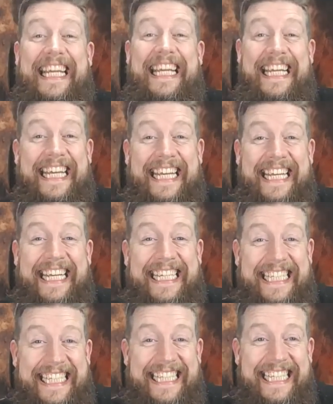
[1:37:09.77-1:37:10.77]
that's...
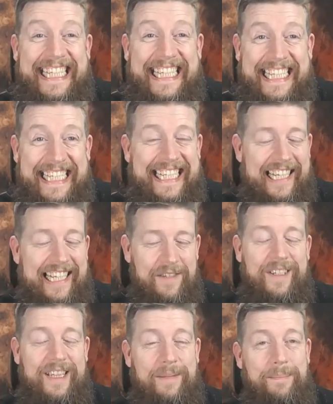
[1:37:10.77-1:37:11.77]
with
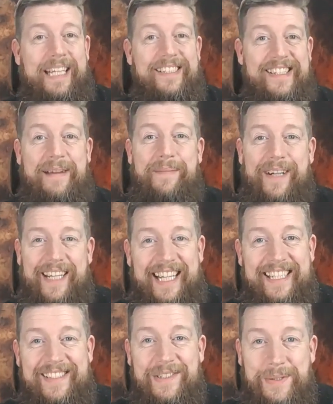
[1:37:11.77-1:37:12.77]
the big stem on it, it's
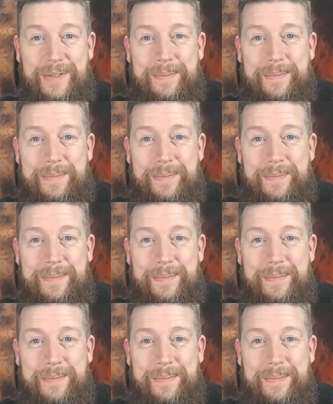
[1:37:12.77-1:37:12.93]
awesome.